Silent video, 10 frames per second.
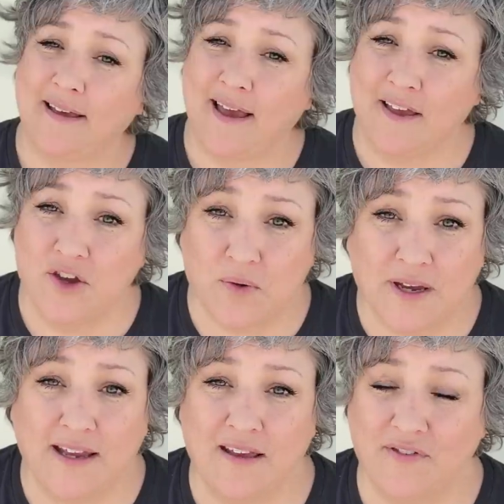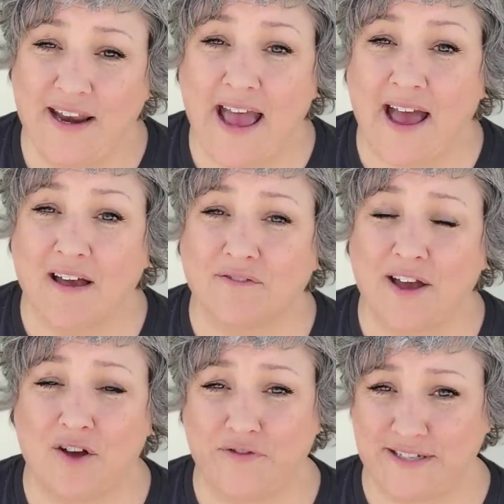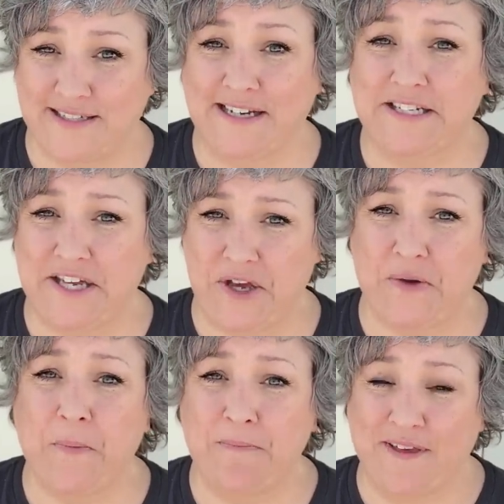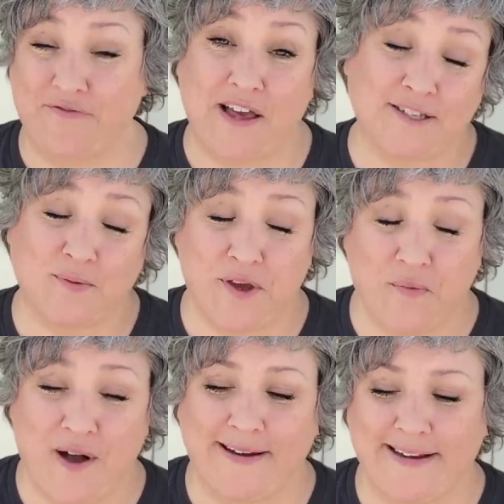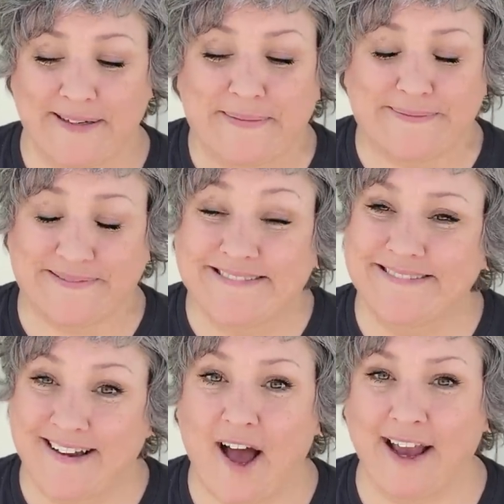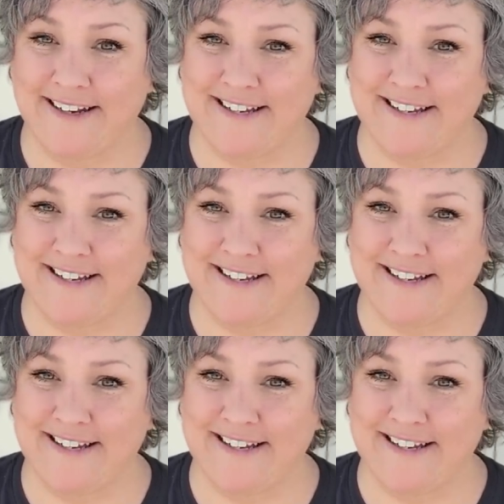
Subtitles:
and you could even have Elvis sing to you if that's what you wanted, and I